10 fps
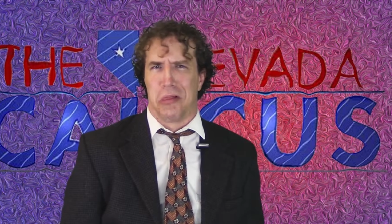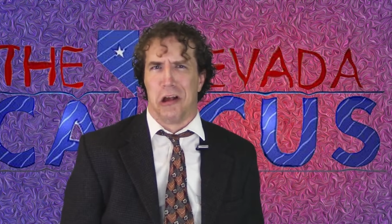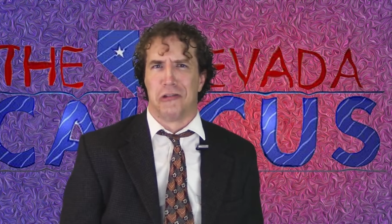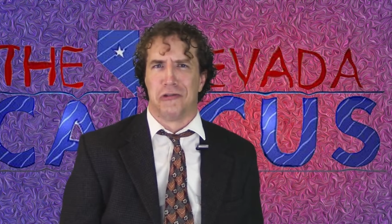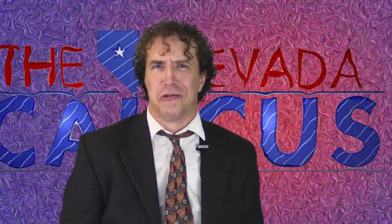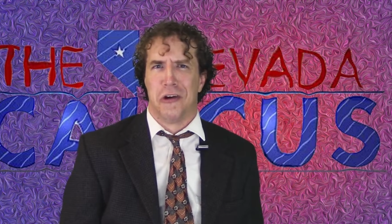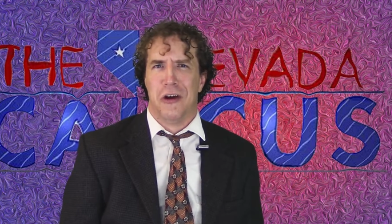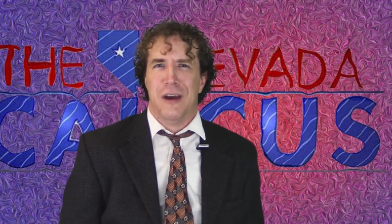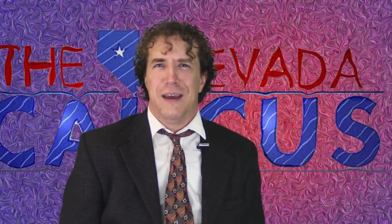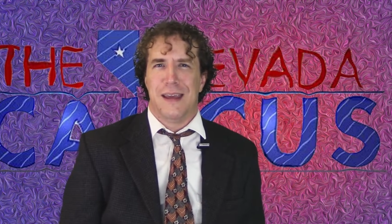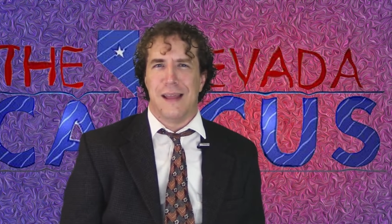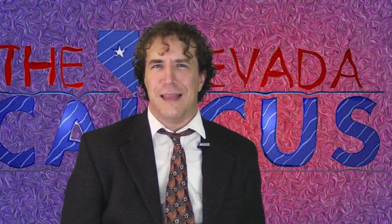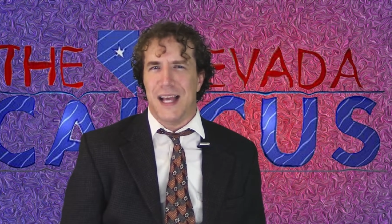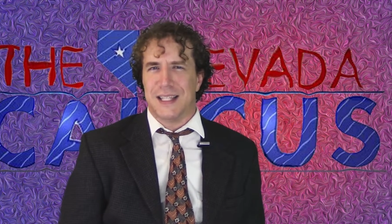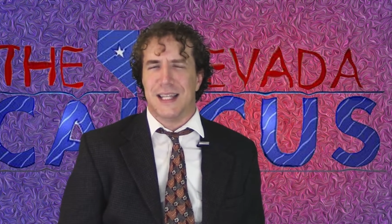with this? Yet
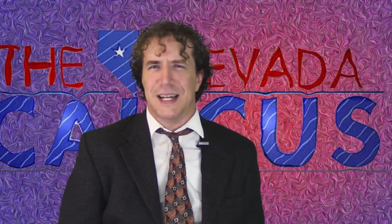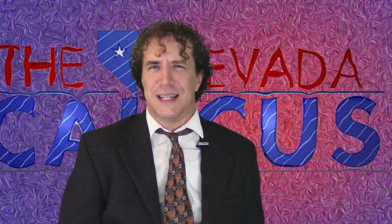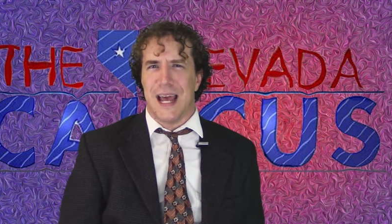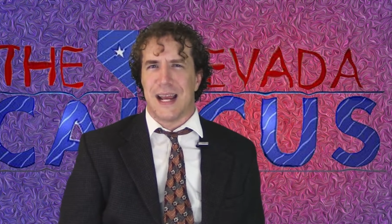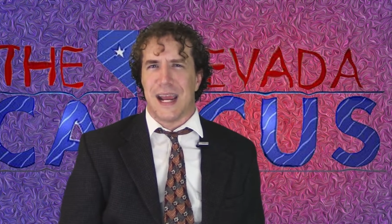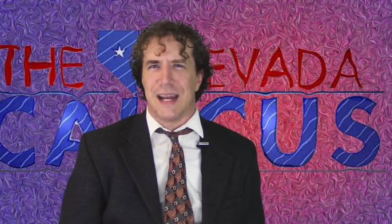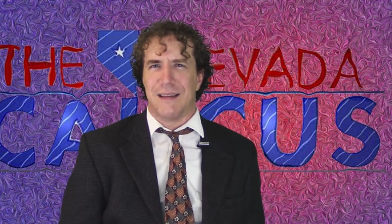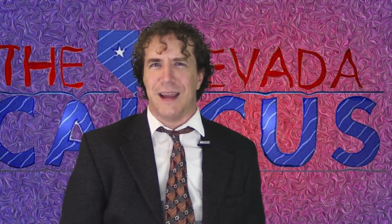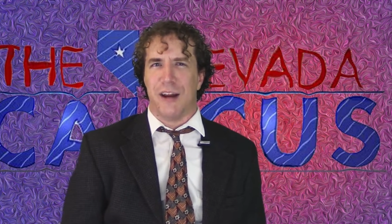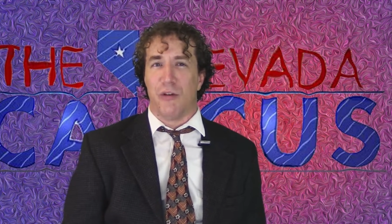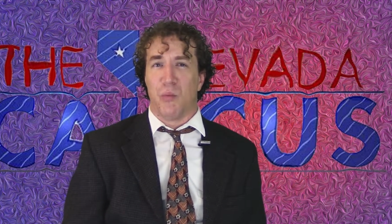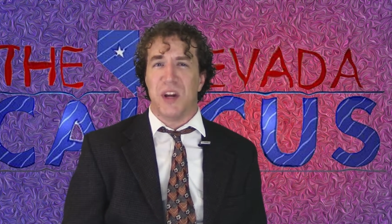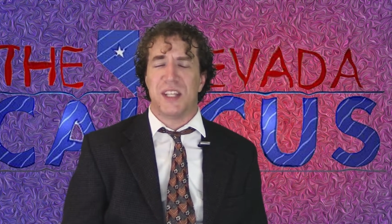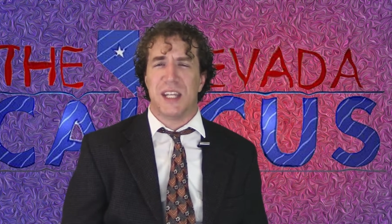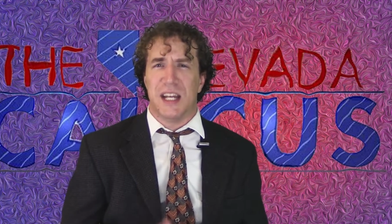less than a decade later,
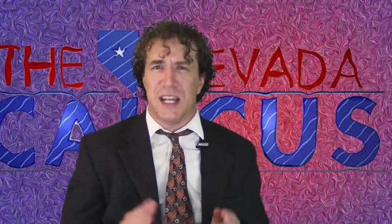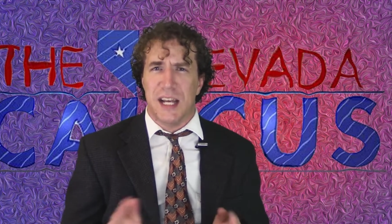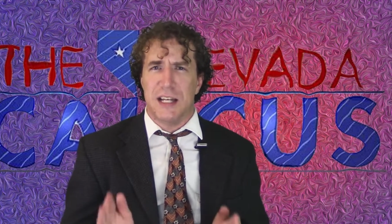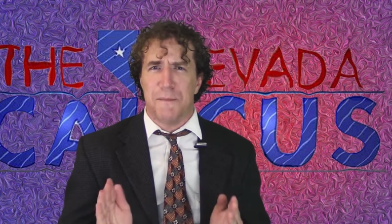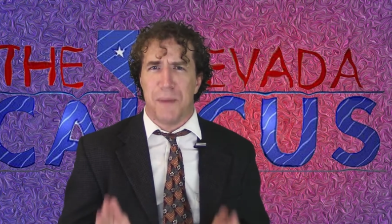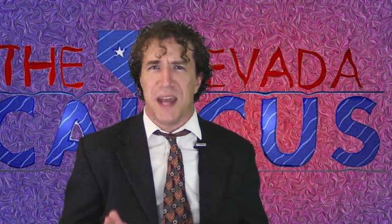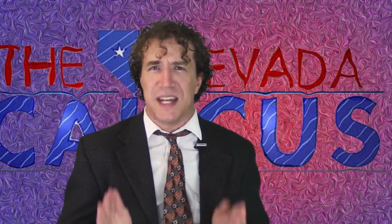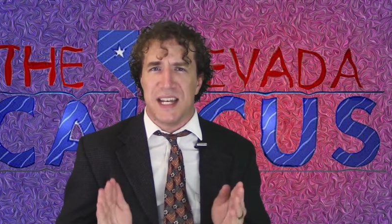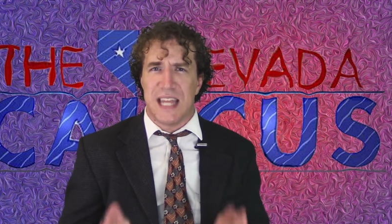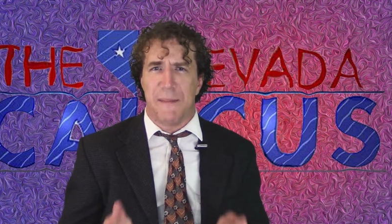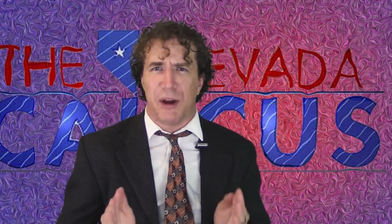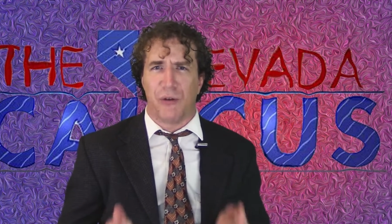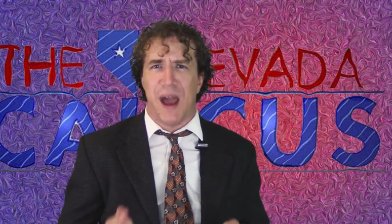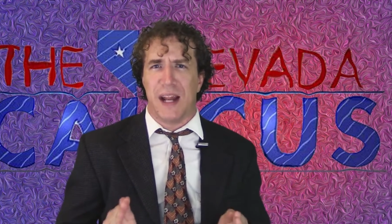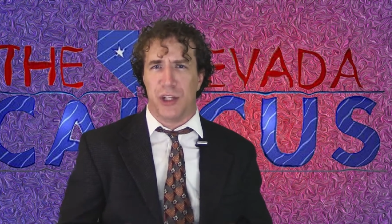we see an independent
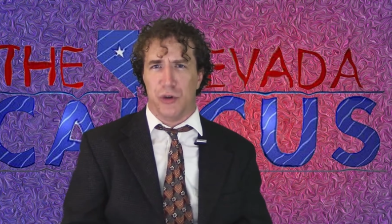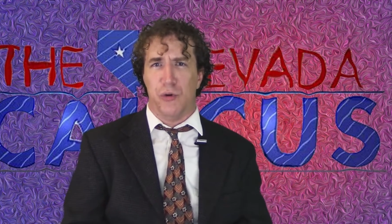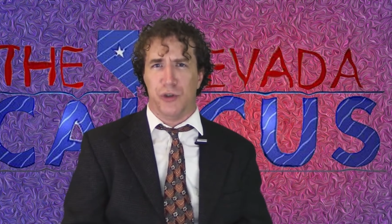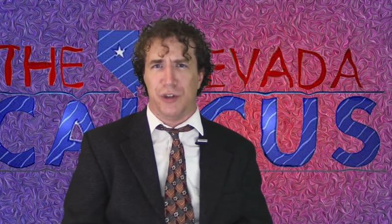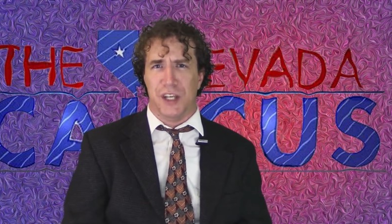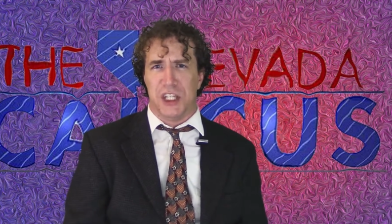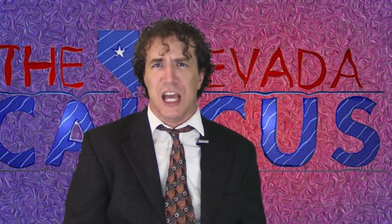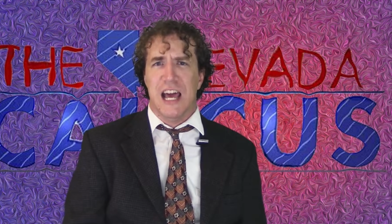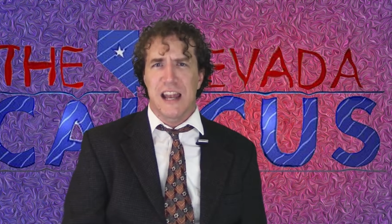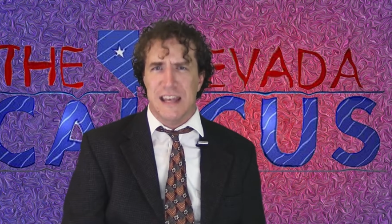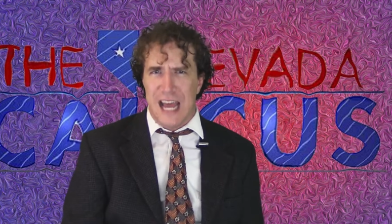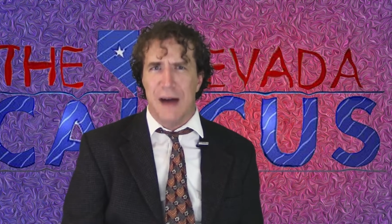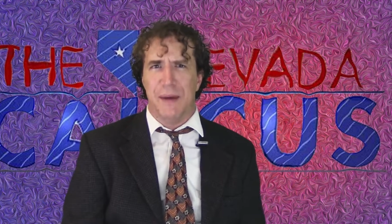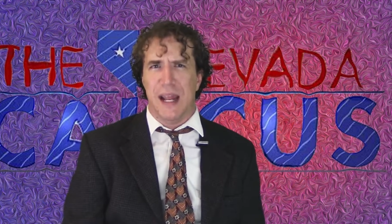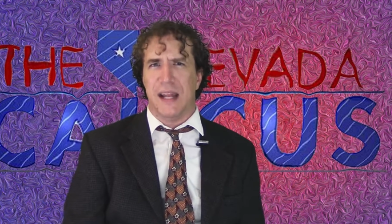democratic socialist
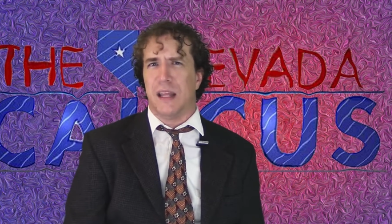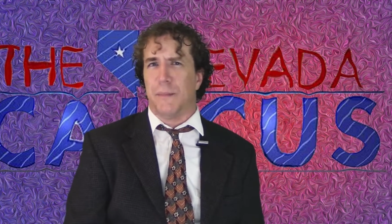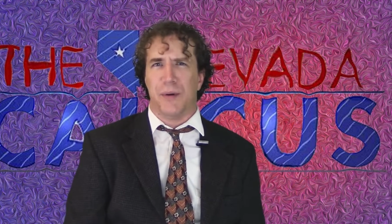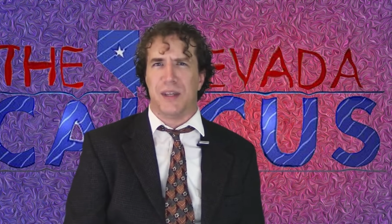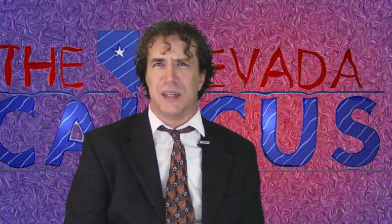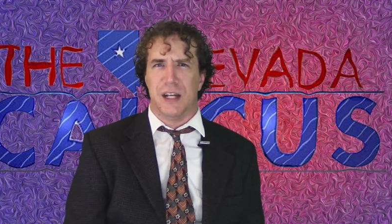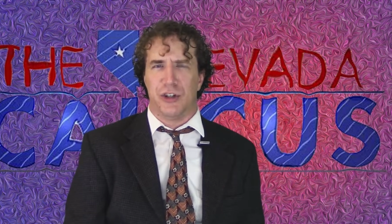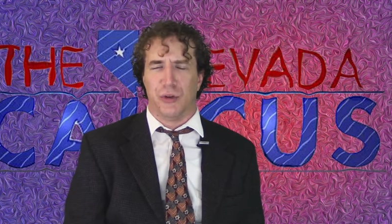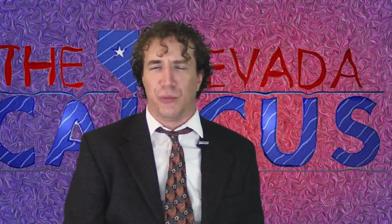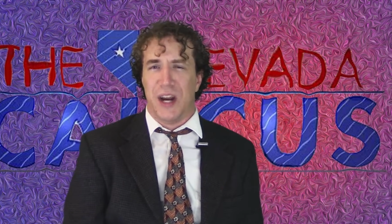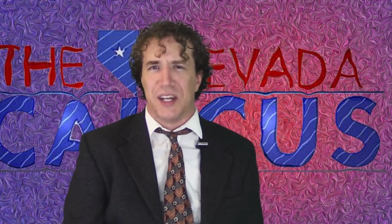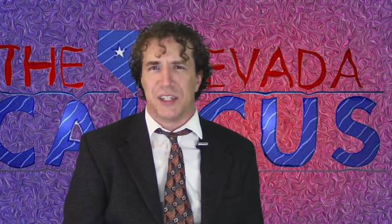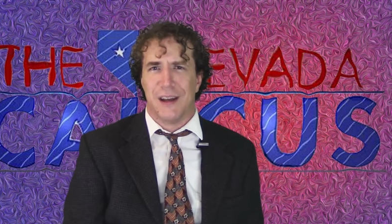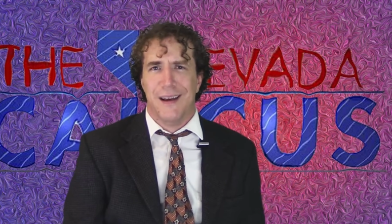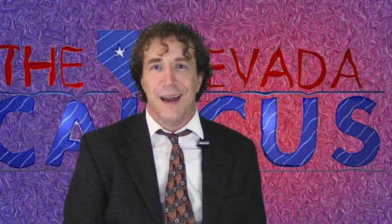dominating the presidential
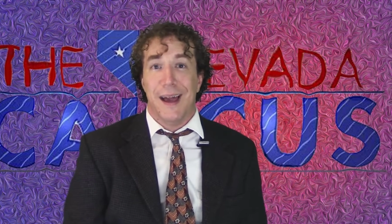race,